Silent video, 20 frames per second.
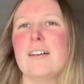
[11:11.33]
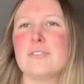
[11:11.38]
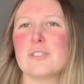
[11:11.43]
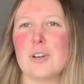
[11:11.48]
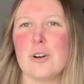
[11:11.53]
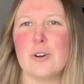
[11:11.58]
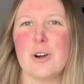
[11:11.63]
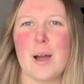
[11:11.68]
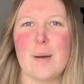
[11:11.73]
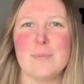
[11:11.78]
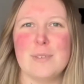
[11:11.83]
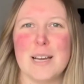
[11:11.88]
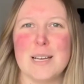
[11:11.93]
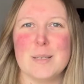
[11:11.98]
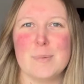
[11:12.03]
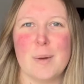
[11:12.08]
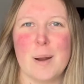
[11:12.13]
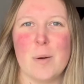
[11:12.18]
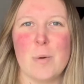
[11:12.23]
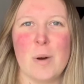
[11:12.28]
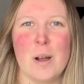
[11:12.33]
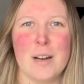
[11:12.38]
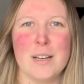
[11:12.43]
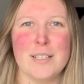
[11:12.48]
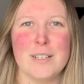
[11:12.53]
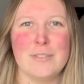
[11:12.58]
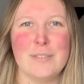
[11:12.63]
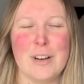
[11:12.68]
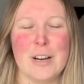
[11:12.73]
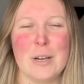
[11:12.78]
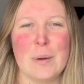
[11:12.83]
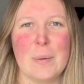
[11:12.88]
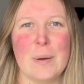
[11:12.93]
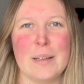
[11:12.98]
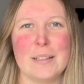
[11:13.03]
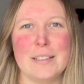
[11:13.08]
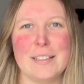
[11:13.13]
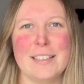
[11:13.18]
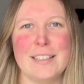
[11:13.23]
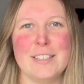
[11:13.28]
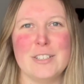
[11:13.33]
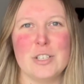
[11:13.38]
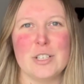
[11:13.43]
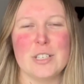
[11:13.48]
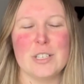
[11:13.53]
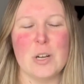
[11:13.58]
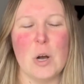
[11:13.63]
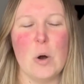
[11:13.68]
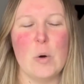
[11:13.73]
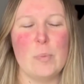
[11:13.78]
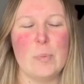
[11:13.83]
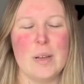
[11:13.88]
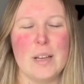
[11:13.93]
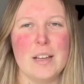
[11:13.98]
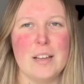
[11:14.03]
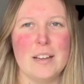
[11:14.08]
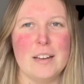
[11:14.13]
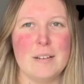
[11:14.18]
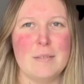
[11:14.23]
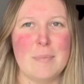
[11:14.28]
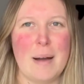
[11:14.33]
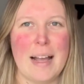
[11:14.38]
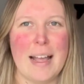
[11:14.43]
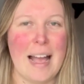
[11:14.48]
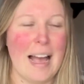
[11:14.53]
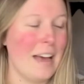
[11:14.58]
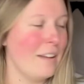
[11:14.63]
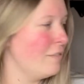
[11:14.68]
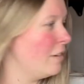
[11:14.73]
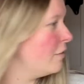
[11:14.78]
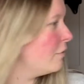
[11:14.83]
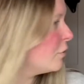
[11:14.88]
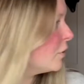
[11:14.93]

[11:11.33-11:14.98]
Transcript: go grab dice, but I wanted to very quickly just open my advent for